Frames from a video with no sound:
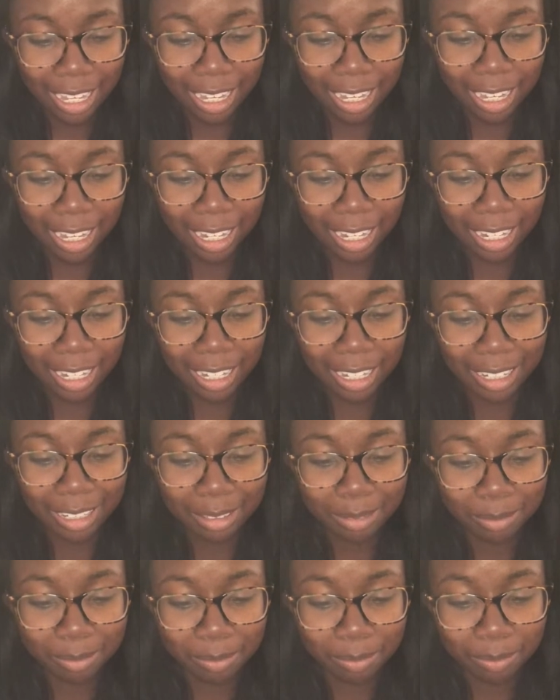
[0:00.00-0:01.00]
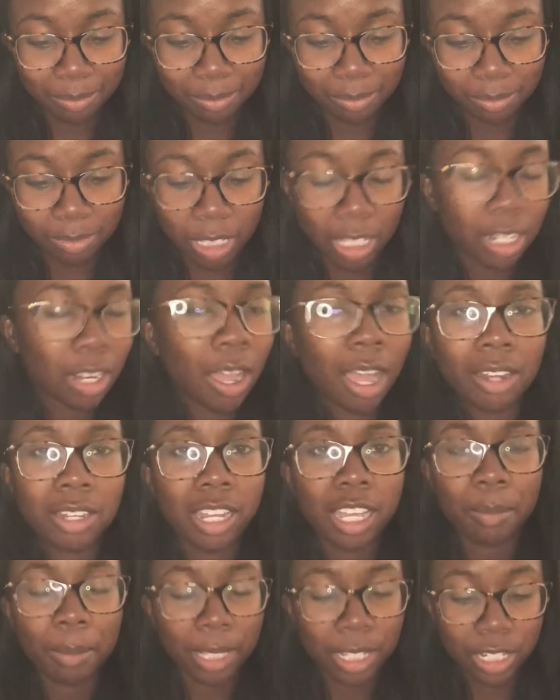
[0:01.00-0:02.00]
Oh, no, I'll
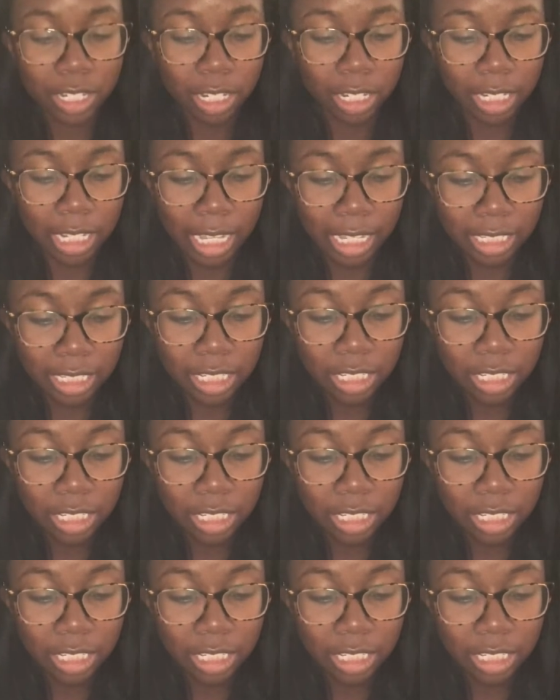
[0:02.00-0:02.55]
talk about the Shell Alliance.